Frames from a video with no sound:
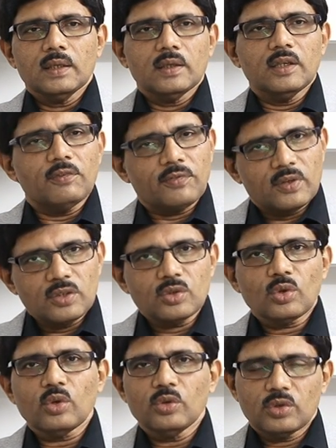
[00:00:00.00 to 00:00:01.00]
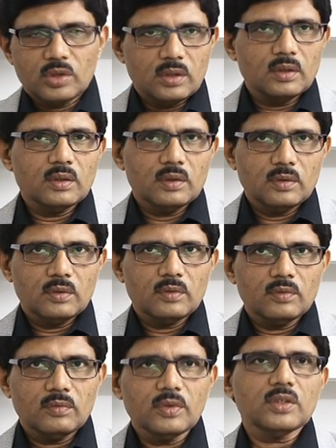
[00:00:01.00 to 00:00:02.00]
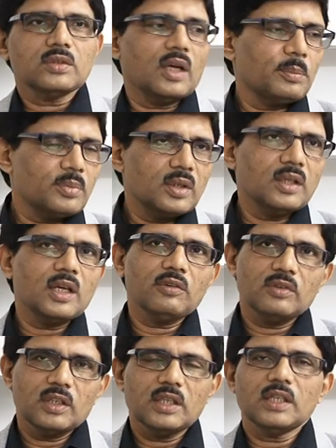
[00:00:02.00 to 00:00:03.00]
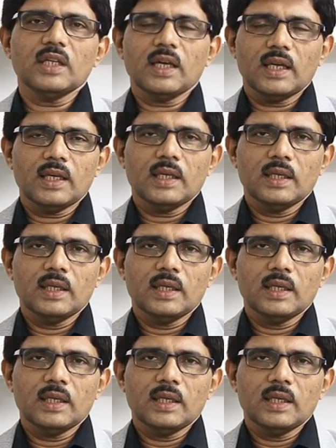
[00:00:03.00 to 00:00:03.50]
different solution which up till now in India